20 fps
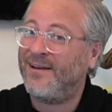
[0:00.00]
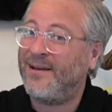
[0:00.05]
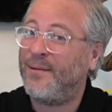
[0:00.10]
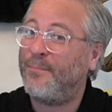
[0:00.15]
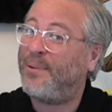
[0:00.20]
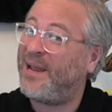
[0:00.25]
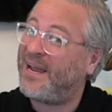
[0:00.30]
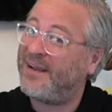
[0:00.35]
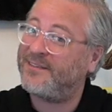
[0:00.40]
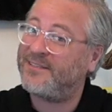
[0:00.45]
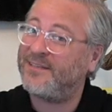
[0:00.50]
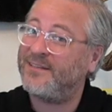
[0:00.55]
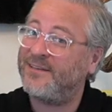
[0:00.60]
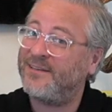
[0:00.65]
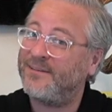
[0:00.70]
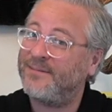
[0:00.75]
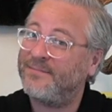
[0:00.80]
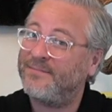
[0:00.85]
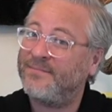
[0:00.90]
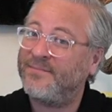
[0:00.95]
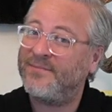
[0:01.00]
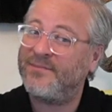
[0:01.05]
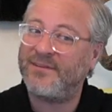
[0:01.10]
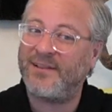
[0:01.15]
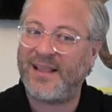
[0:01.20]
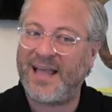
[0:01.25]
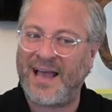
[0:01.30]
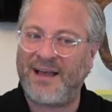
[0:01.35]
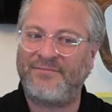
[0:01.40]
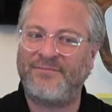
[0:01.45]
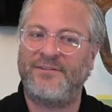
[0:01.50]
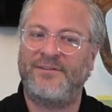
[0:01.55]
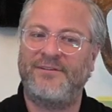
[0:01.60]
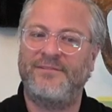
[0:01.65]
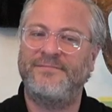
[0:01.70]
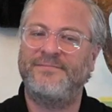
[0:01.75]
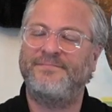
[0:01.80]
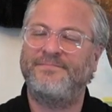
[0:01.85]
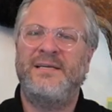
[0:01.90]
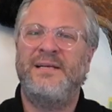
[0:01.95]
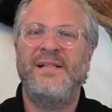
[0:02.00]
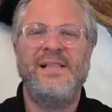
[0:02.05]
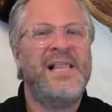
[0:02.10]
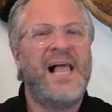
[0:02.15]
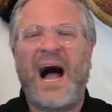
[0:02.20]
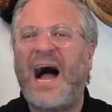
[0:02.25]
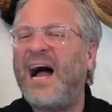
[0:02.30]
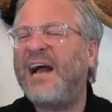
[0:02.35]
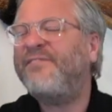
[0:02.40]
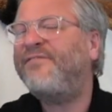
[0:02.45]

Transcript: Panting to laughter. I